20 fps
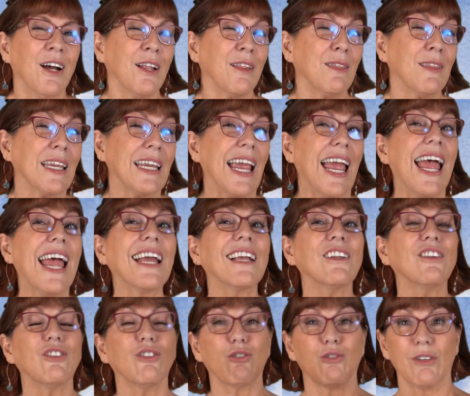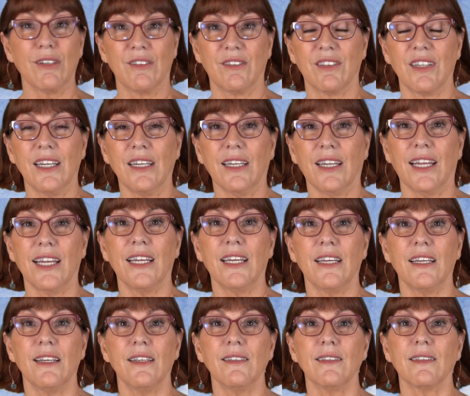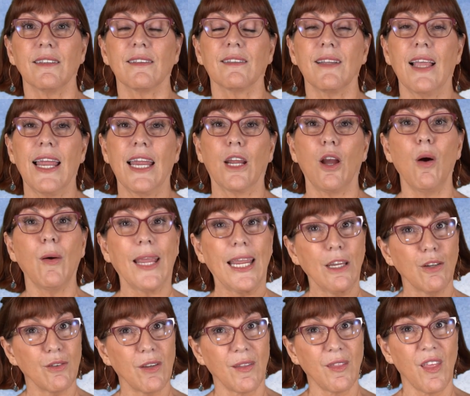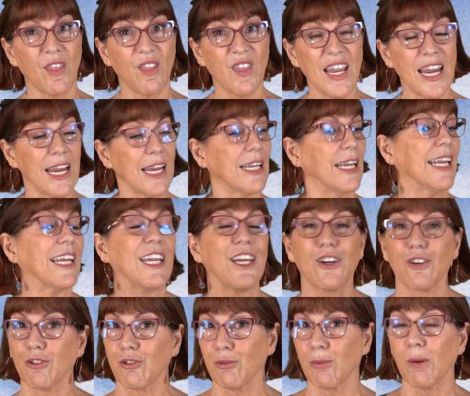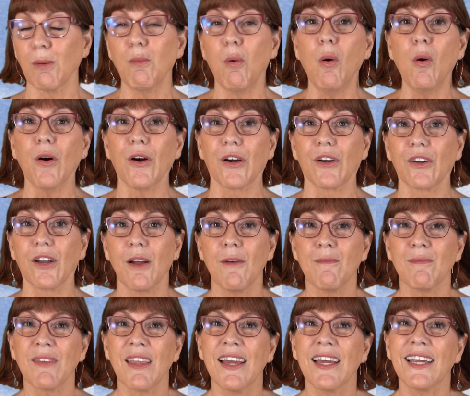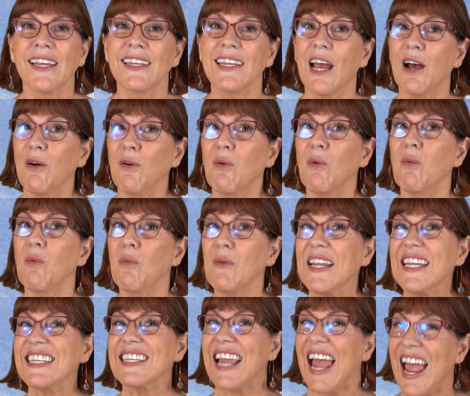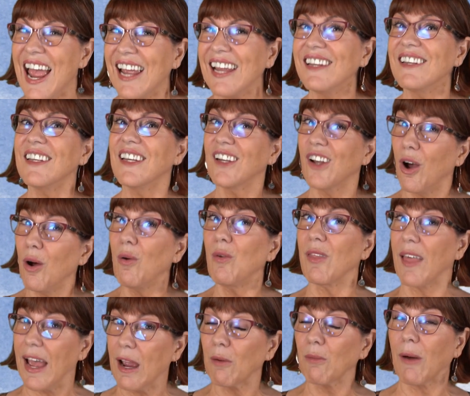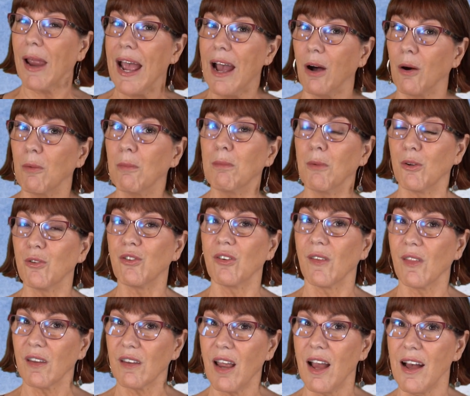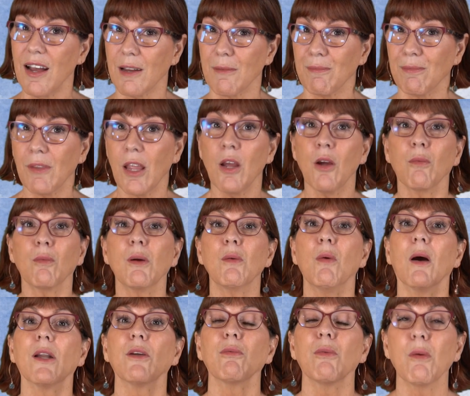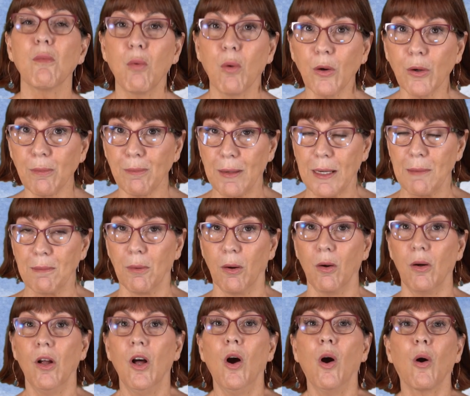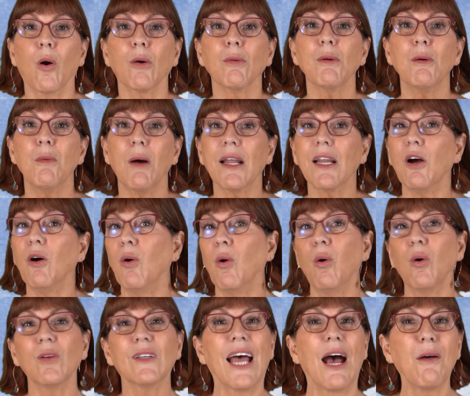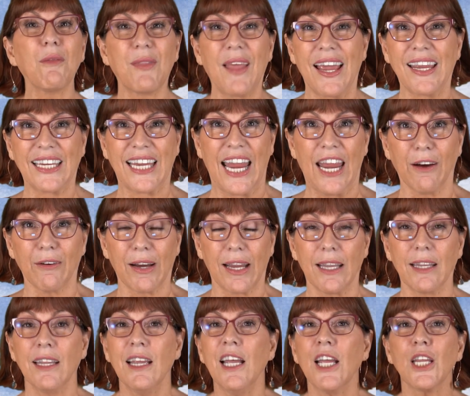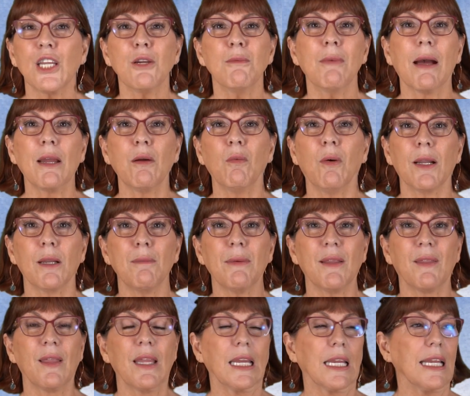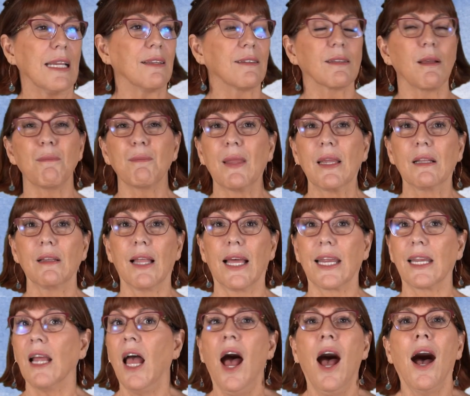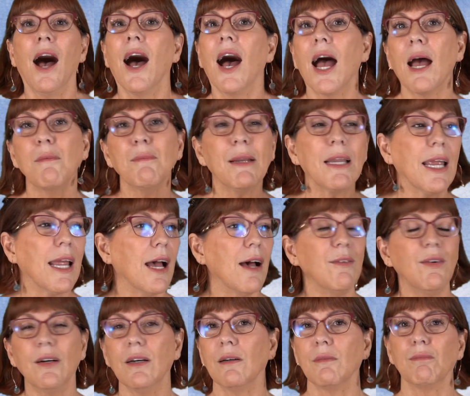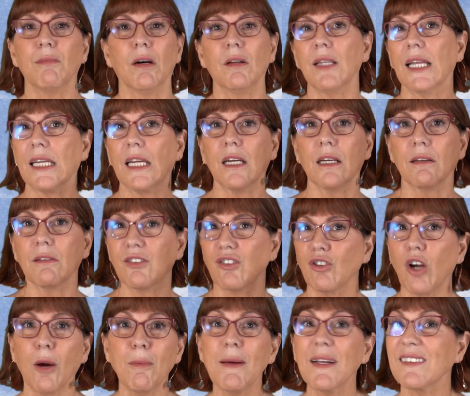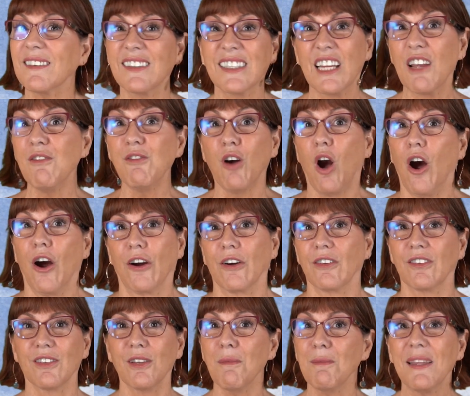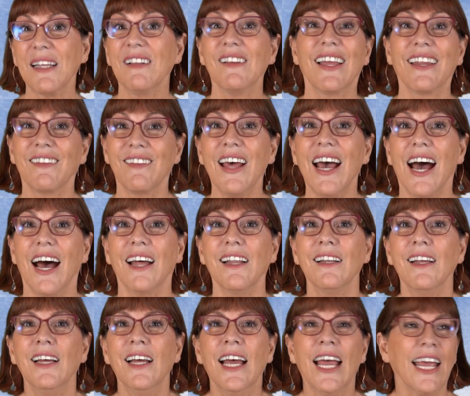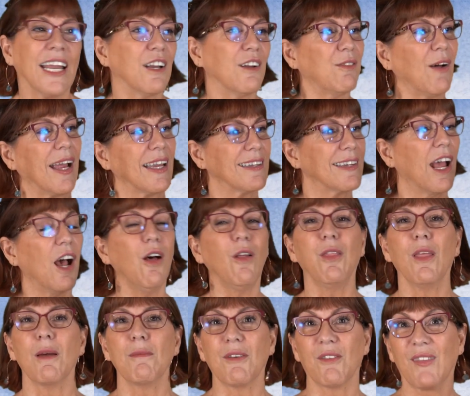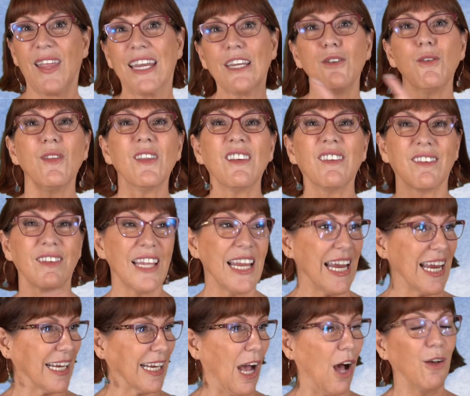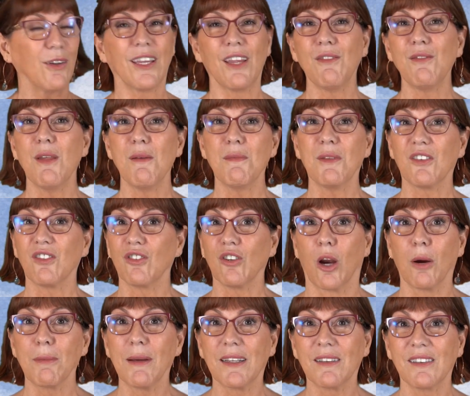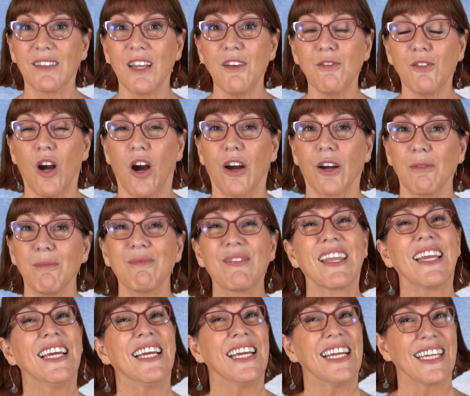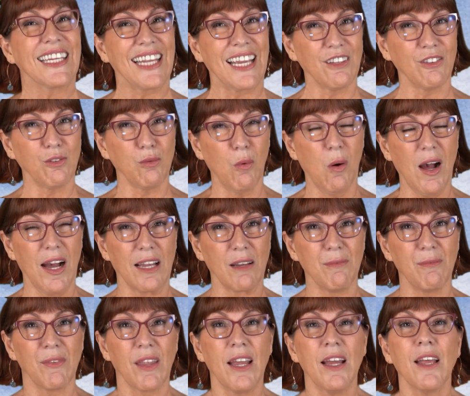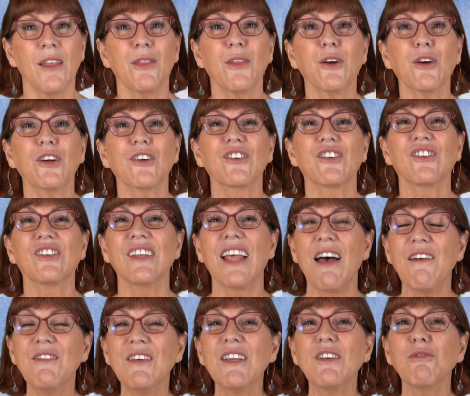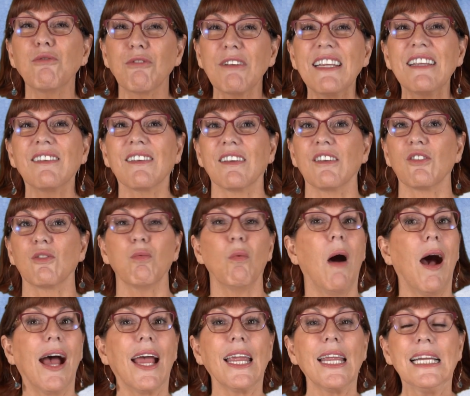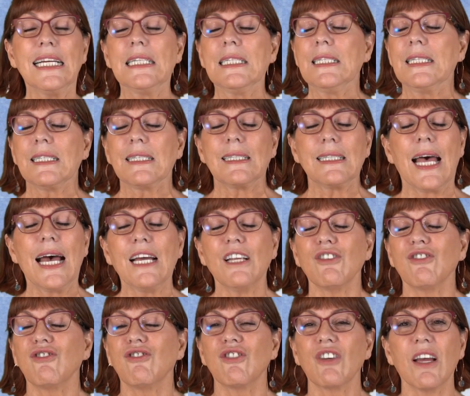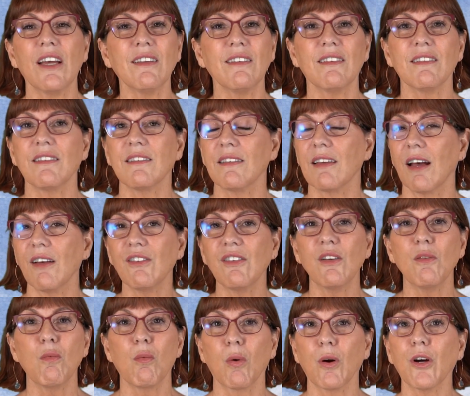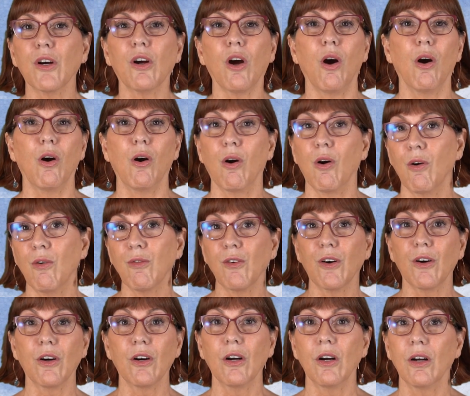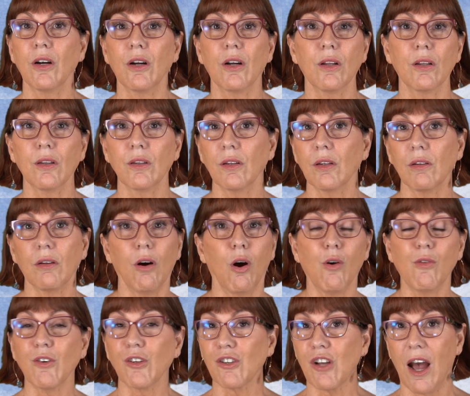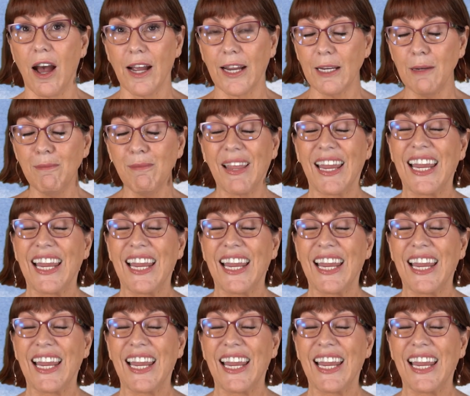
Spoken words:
The extrinsic is saying, okay, you did the thing, here's your reward. Now, we tend to go that route most of the time. We want to reward people, or we want to hold out that carrot. You might want to be thinking something like, I'm going to have a Starbucks gift card, something like that. And if I tell them, if they do this thing, I'll give them the Starbucks gift card. Guess what? There are 7 reasons why that just doesn't work over time,